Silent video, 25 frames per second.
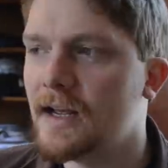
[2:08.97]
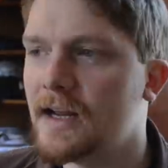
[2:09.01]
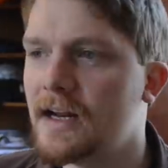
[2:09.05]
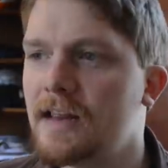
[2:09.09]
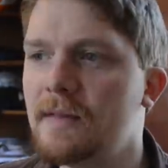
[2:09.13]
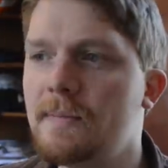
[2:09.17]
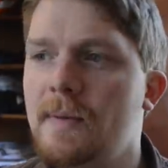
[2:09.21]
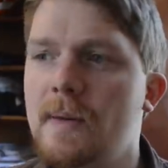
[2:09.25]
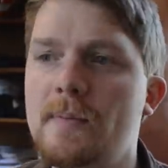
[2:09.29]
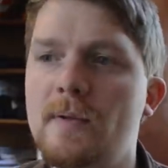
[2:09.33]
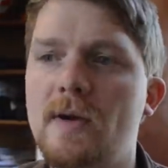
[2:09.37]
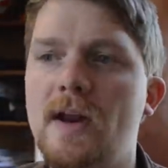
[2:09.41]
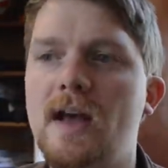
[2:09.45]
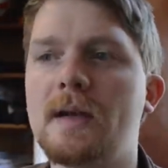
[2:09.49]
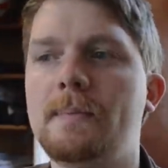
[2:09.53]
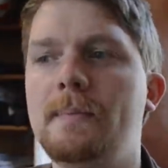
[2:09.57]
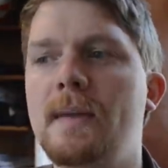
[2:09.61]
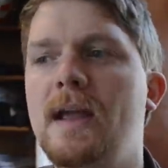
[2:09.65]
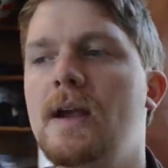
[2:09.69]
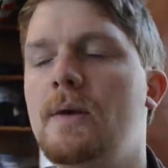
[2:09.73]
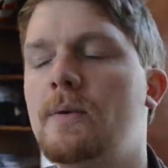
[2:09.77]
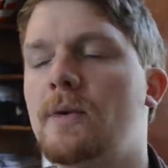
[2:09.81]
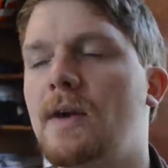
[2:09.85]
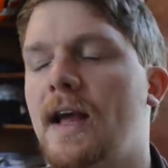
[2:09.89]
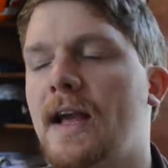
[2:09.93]
And other people like
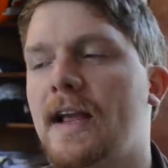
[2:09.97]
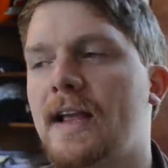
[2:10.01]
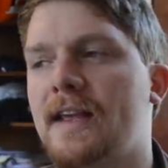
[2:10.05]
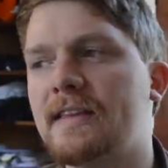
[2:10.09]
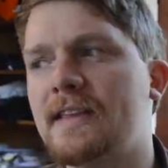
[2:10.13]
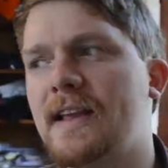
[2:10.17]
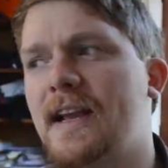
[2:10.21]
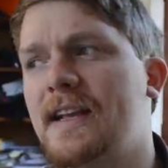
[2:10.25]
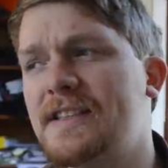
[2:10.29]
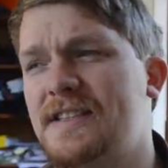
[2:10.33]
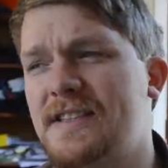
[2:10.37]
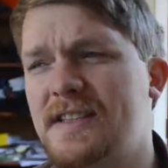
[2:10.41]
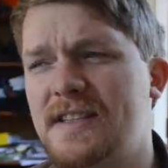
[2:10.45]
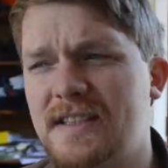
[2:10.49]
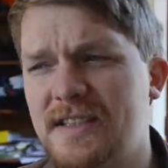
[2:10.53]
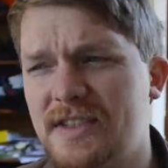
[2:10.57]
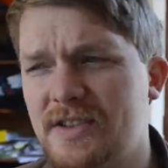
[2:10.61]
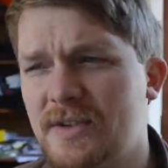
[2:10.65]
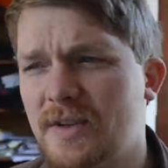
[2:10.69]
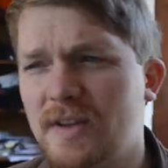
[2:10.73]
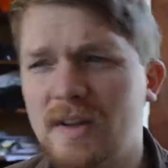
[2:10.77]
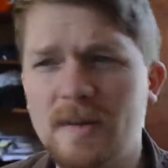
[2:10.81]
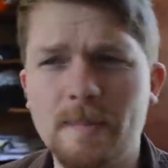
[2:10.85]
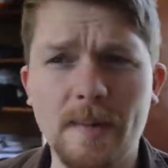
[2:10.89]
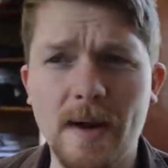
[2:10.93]
me were like, that's the,
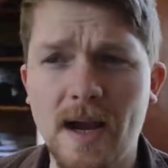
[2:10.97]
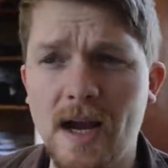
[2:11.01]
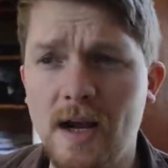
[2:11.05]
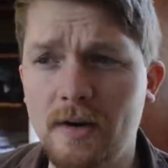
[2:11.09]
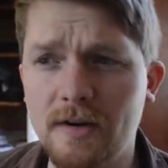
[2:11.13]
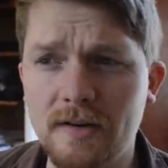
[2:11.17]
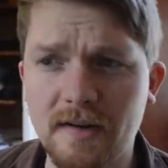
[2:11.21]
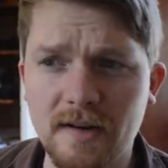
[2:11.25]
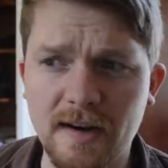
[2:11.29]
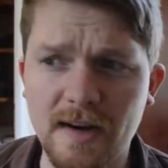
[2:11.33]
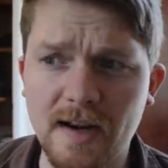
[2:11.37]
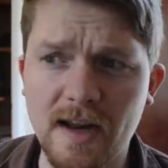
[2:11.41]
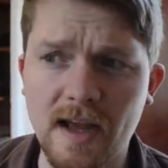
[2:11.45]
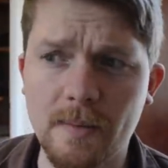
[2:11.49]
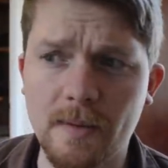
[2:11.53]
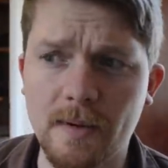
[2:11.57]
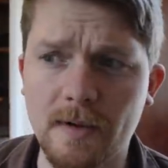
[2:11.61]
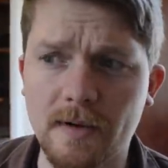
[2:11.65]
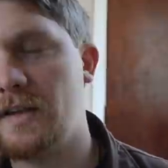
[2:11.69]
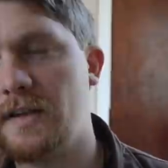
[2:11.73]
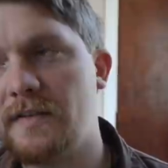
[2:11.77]
sort of the power dynamic.